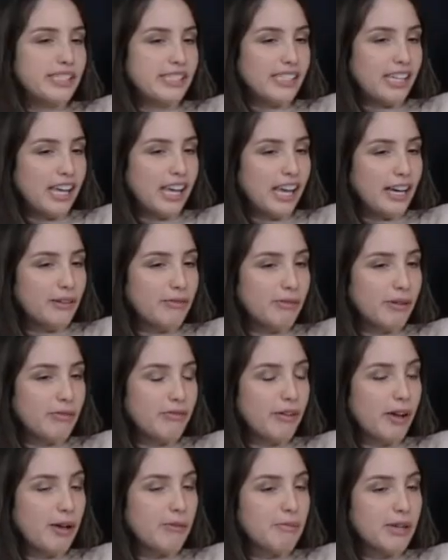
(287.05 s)
the end of my
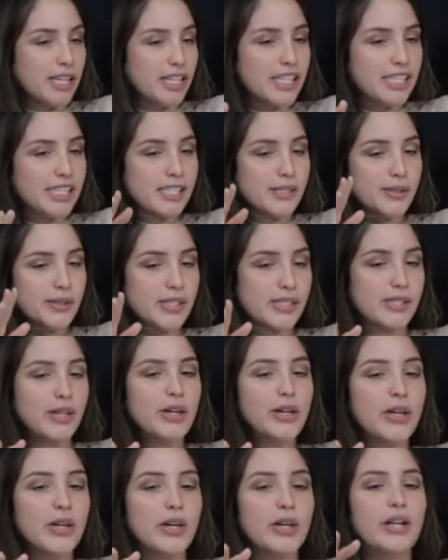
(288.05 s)
five minutes. It was
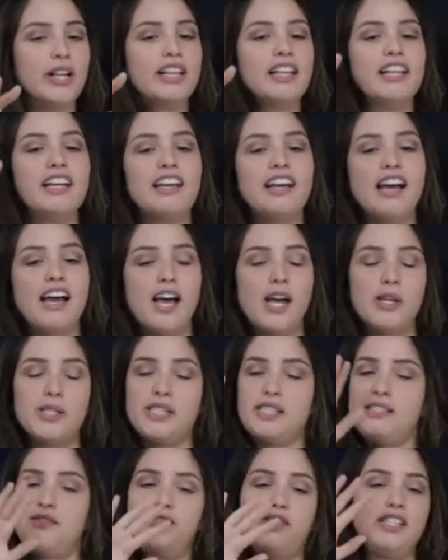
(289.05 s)
so cold. I was
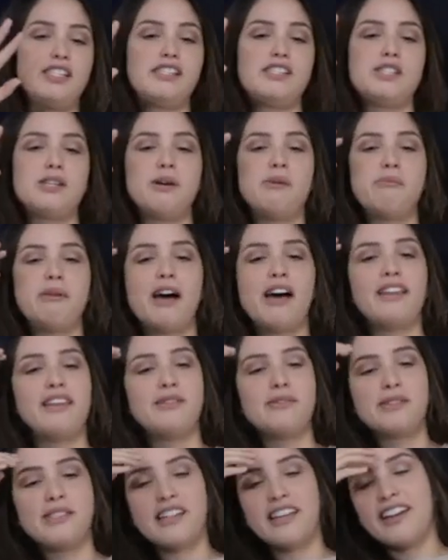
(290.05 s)
feeling so bad. I
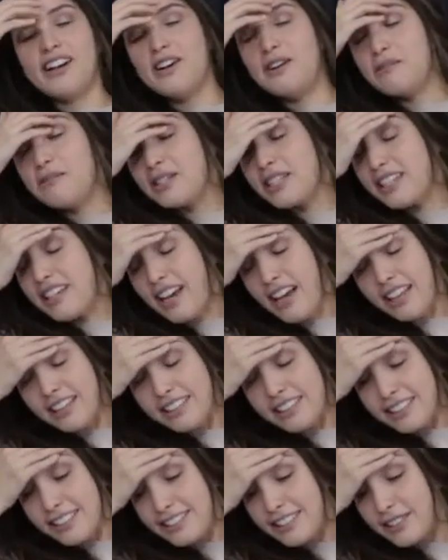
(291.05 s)
was like, oh my god,
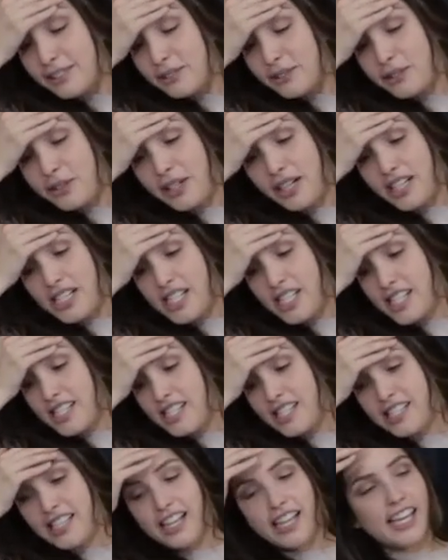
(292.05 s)
this is the worst.
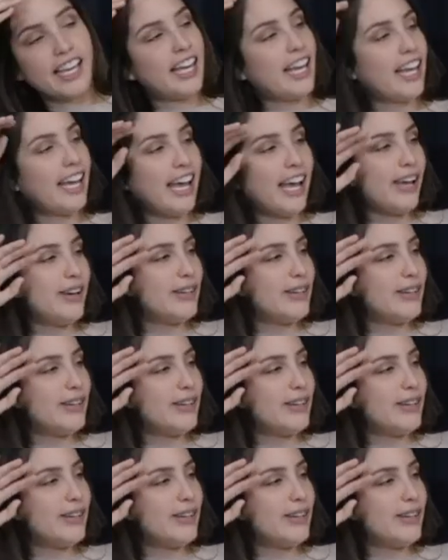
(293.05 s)
Like I